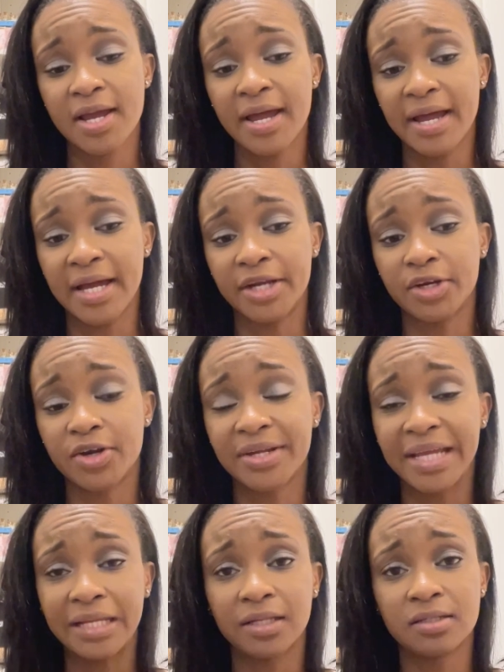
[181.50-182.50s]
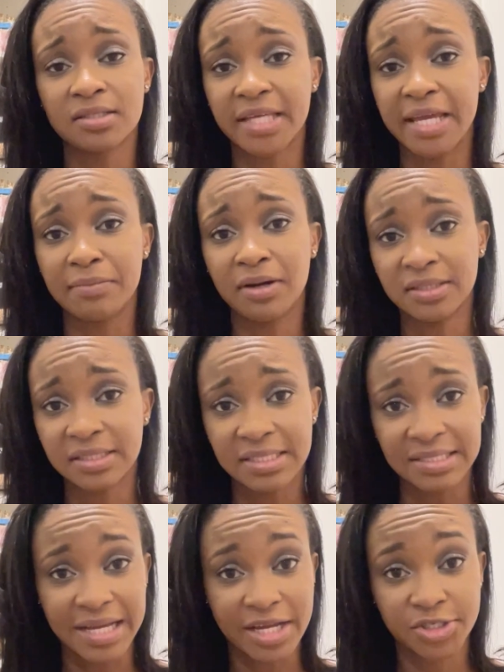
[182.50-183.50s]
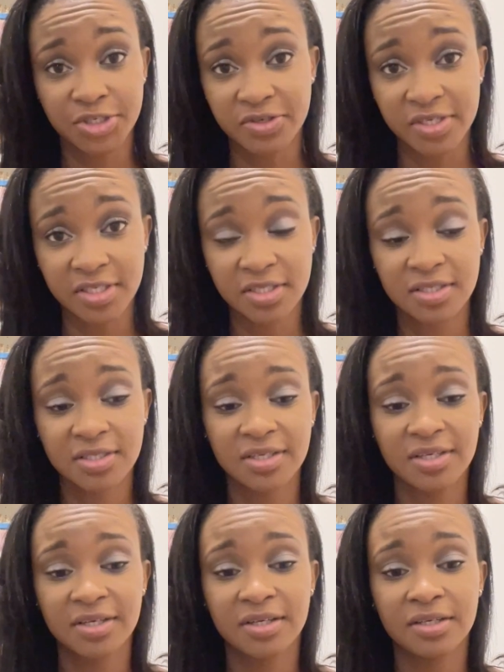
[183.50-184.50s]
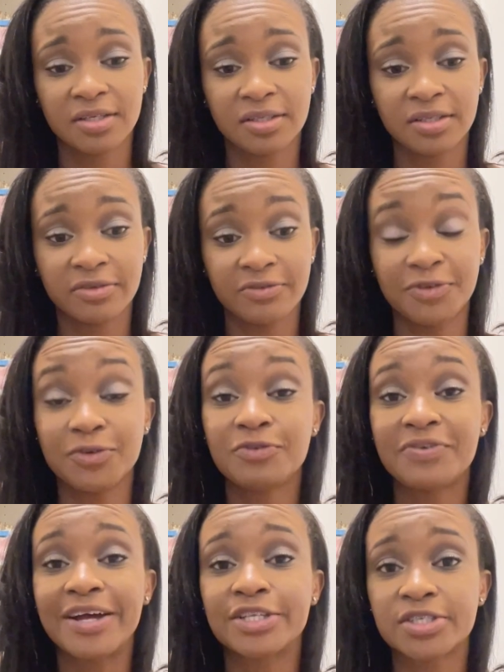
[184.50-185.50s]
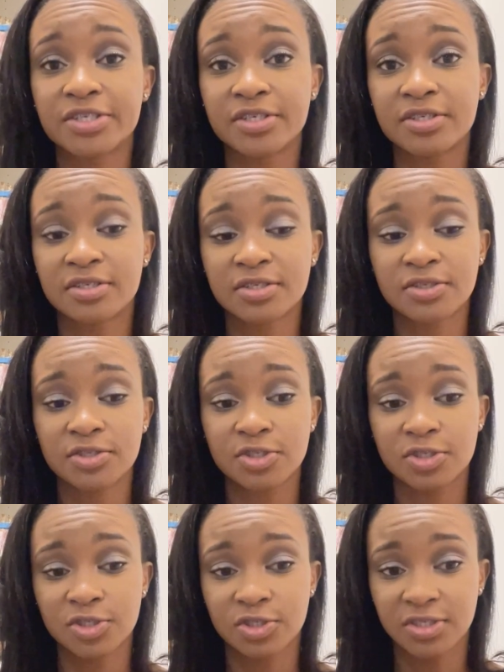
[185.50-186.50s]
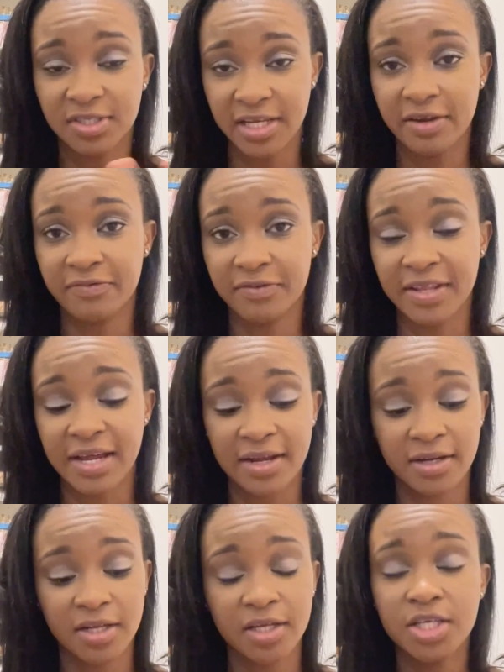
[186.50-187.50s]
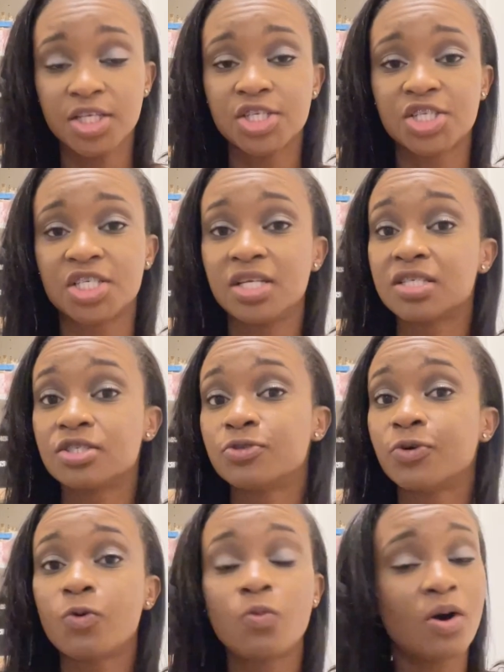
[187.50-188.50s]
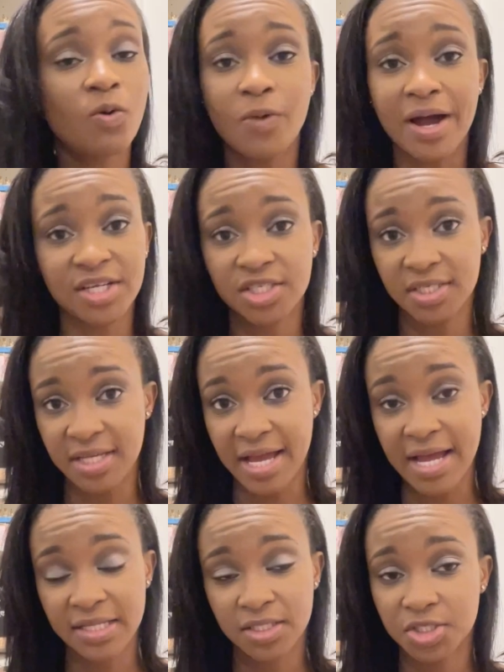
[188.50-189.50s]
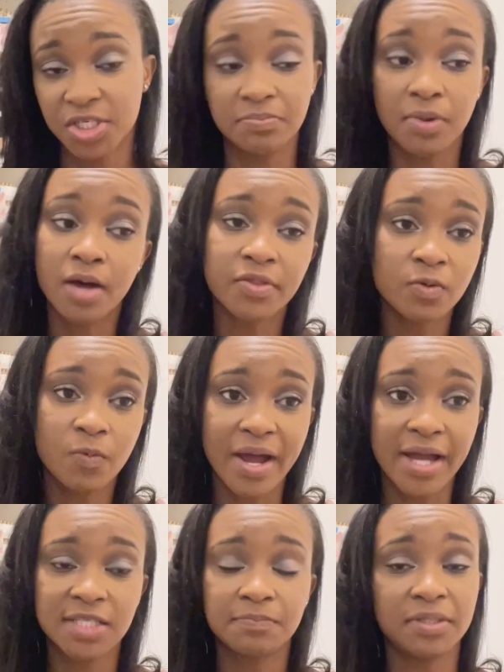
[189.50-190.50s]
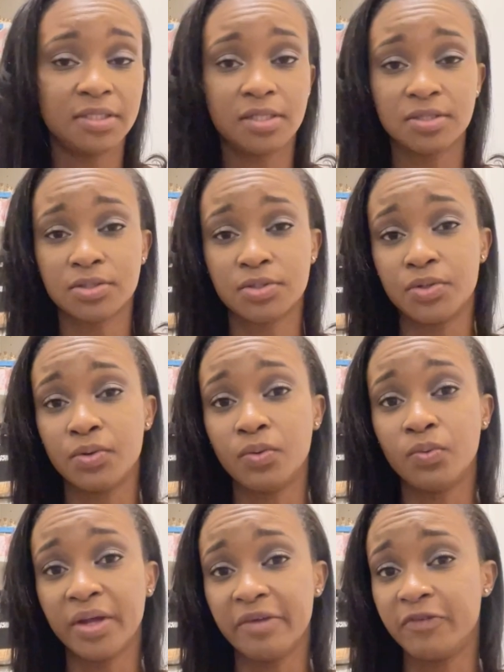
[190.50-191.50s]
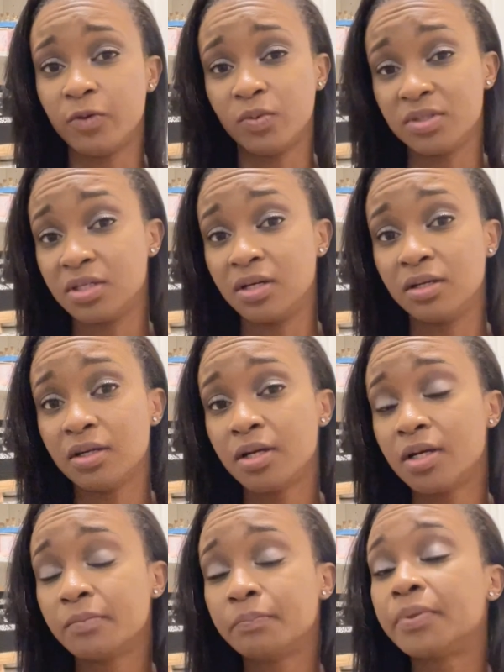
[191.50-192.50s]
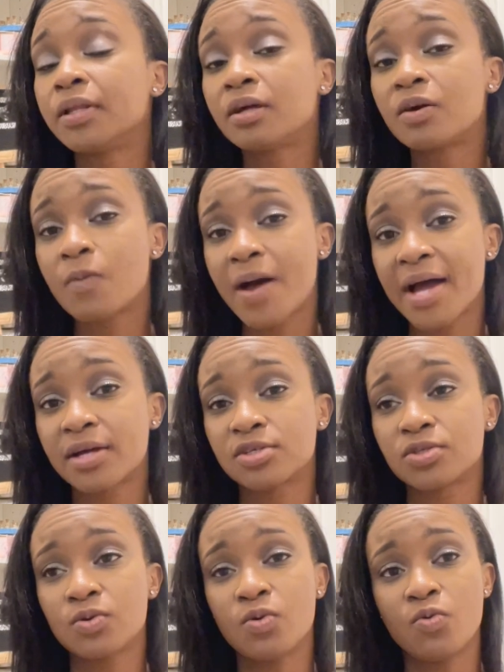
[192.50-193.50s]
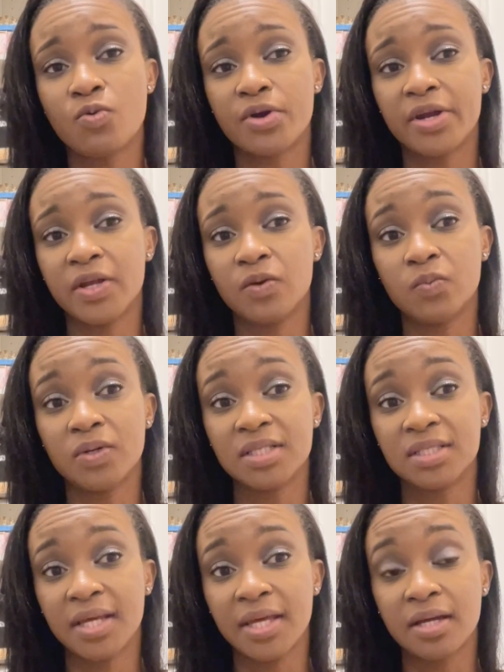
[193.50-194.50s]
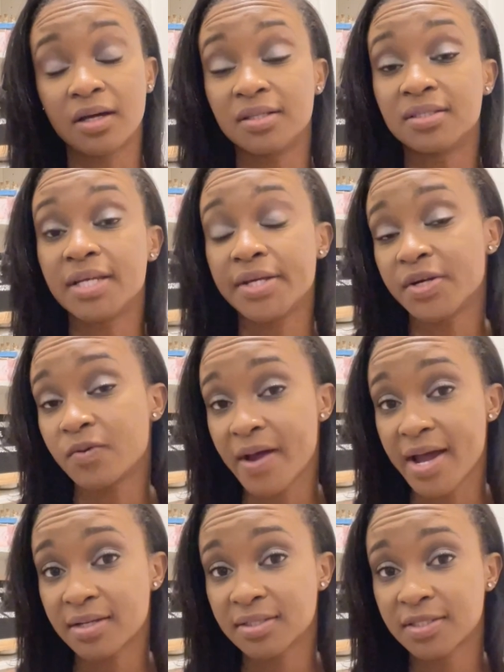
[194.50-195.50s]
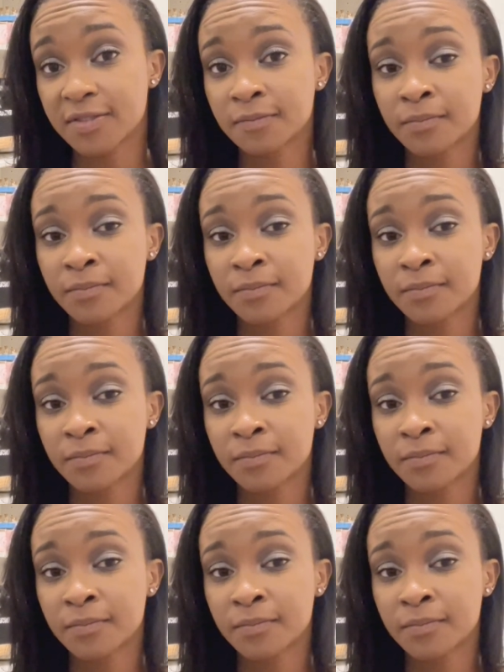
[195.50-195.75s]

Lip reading: and her candles came out disastrous. Few factors to say for that. She doesn't know what wax she has. She bought the wax but doesn't know if it was a pillar wax or it was a container wax.